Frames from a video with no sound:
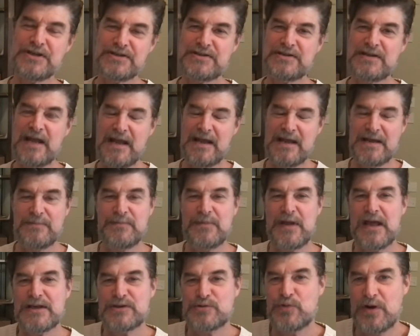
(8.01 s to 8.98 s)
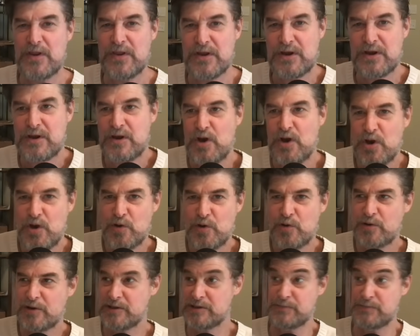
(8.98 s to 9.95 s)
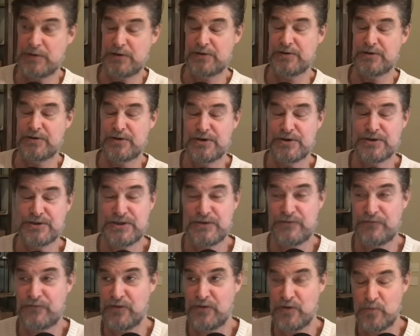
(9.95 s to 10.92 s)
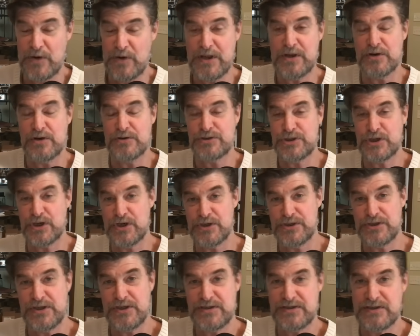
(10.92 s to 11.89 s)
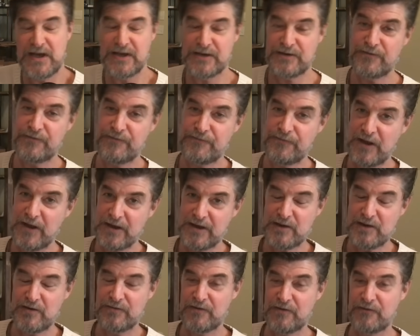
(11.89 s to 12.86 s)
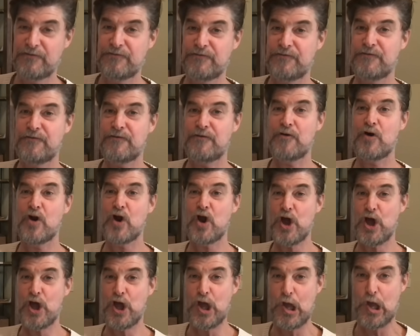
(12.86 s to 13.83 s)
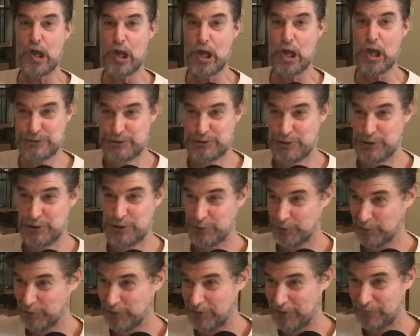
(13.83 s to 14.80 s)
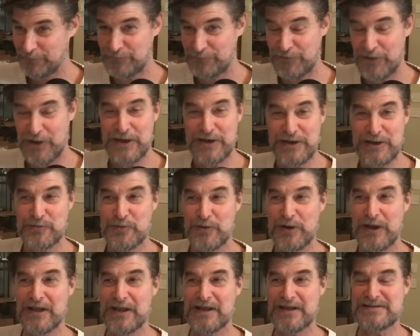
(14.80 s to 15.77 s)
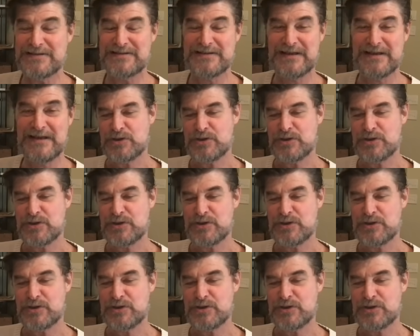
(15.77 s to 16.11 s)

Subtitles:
is named as one of the co-conspirators for the RICO charges under the fraudulent Fani Willis.